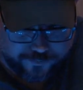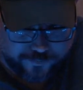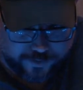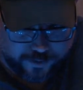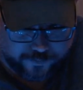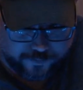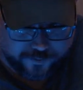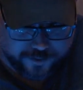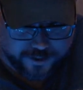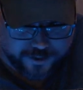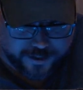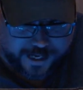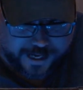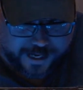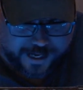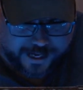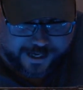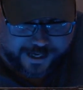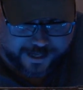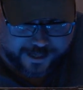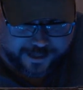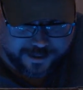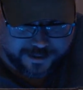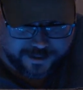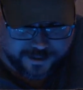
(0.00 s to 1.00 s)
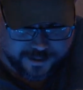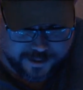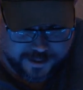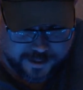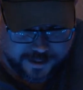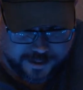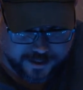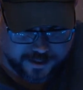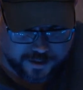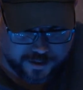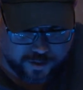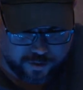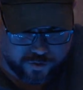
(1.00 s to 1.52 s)
Falfer's Hags
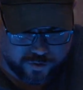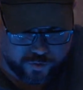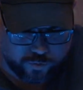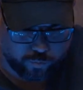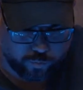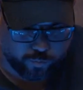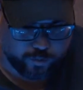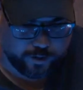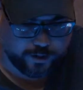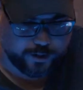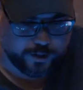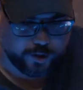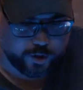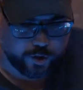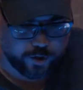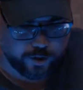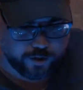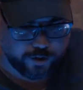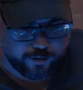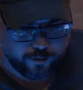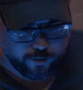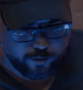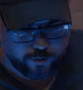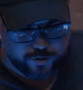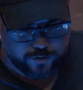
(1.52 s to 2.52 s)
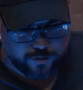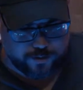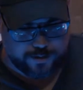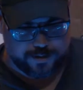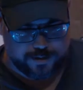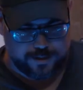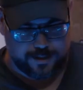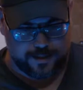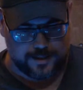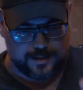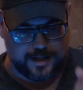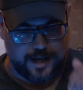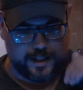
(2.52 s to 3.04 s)
is also really good. Those are the
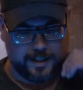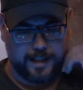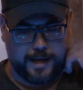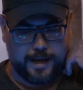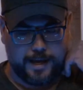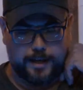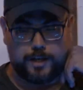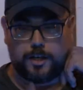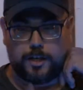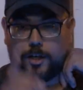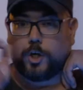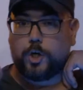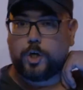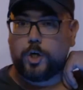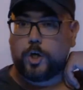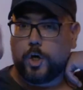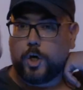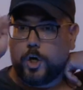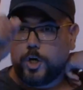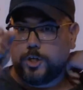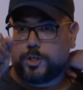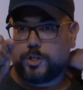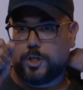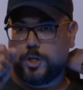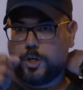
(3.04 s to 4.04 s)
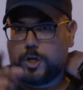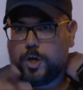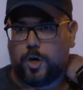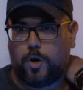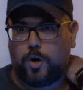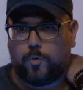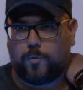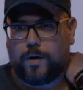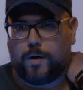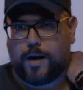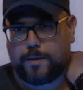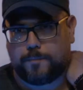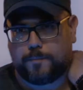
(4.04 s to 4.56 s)
scenes I like. Good to
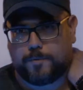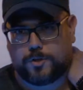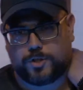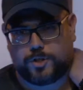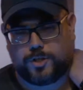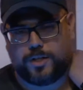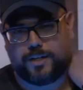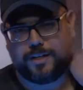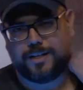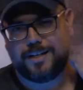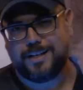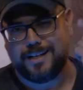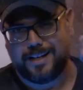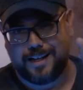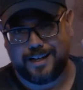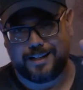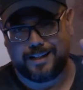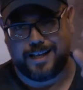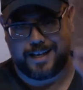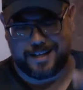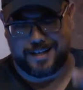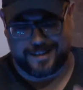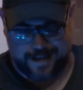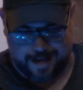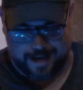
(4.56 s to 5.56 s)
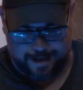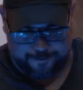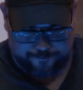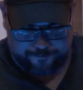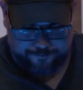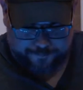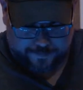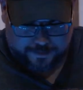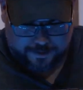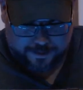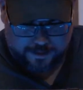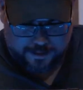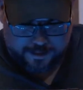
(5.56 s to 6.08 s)
know, Writing Machine. I like that.
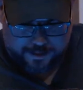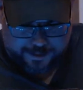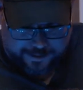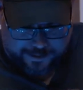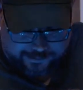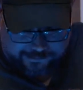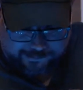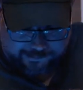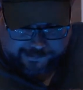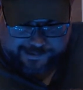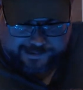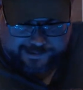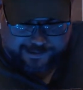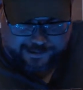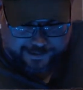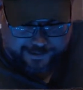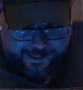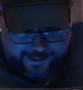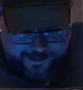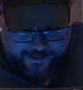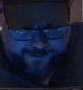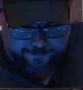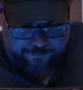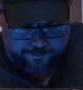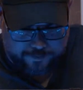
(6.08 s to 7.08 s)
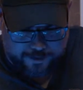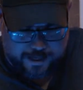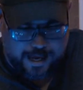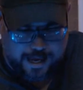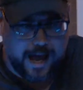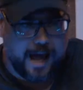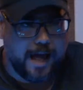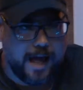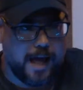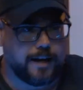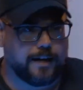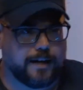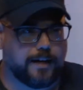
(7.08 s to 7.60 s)
I like it.
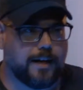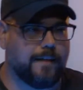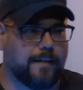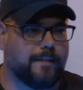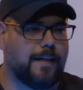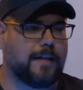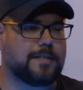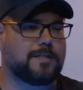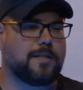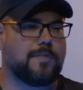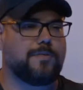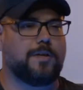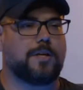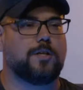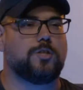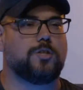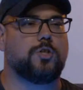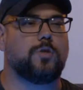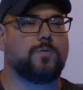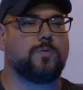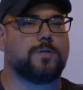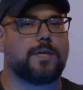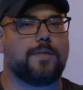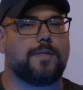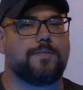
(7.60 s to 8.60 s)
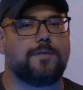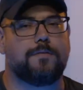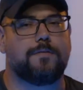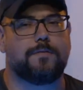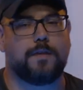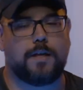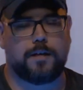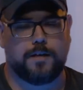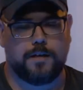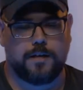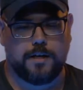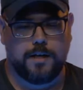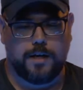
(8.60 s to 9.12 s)
Yeah, and that's the thing, too, is I think
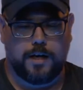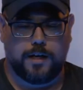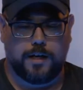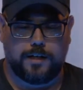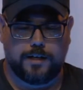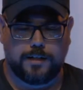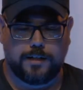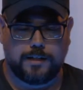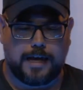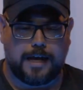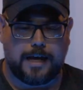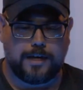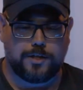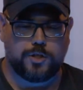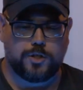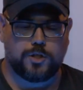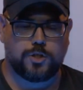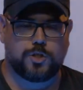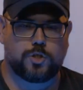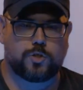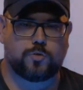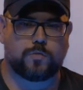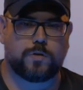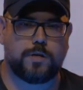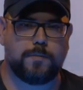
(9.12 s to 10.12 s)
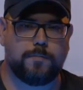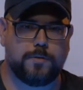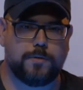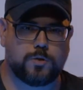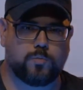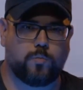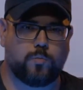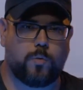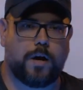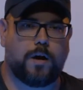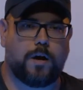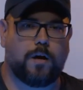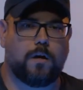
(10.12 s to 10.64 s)
that an engaging stream
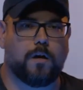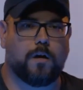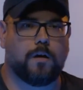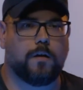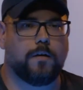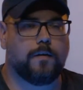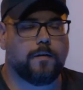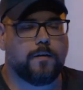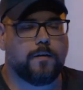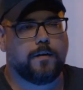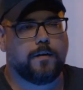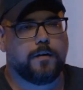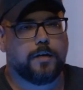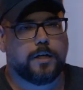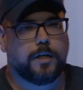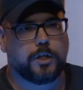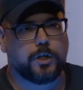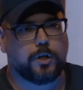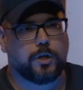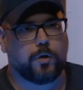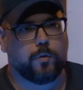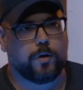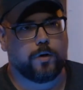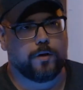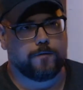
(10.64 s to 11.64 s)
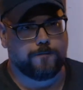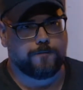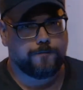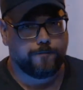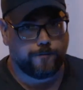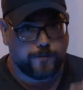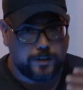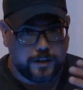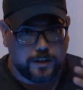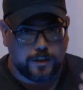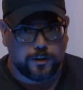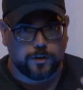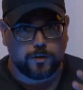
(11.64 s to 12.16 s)
is where, it
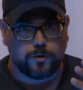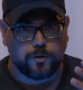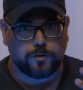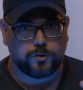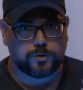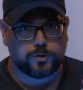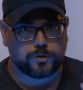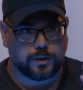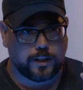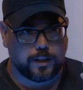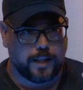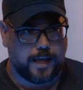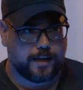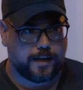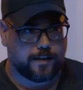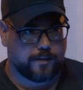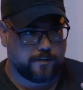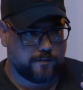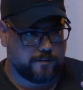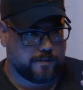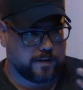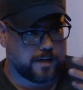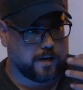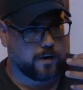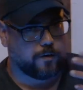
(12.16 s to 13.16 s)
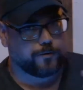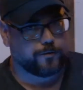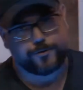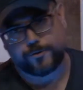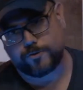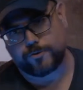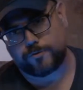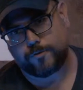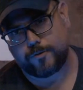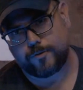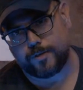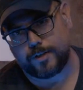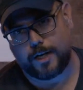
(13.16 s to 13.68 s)
feels like the
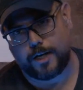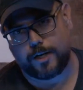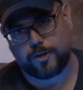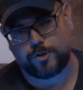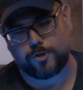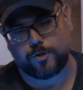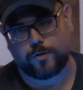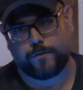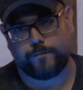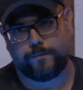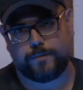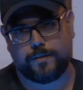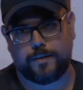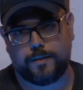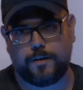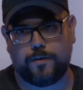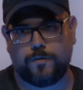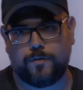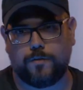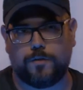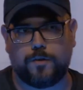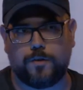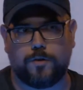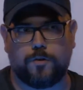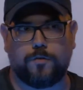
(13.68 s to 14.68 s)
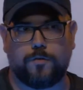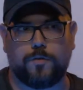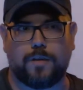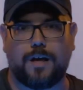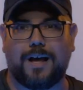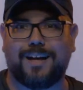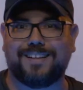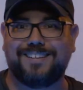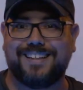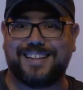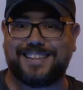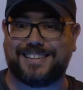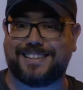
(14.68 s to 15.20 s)
characters are in danger.
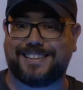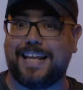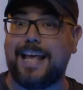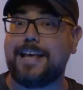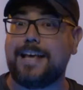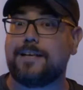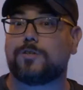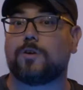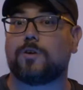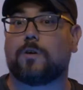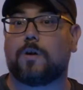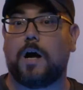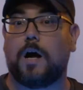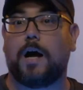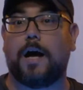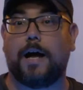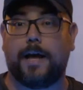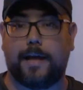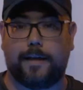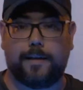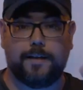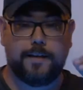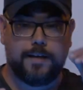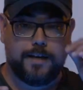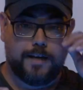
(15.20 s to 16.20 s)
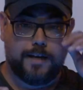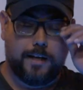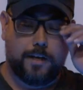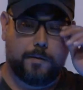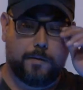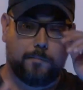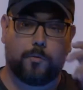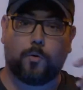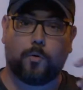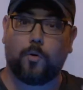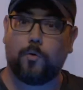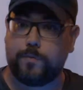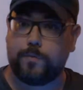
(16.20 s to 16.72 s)
The stakes are high, and
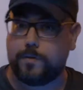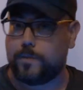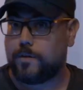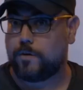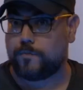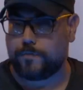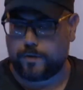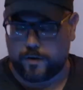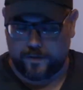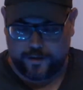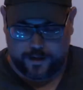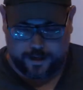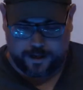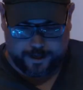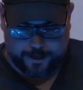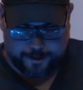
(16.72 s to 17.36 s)
in Barovia, they're very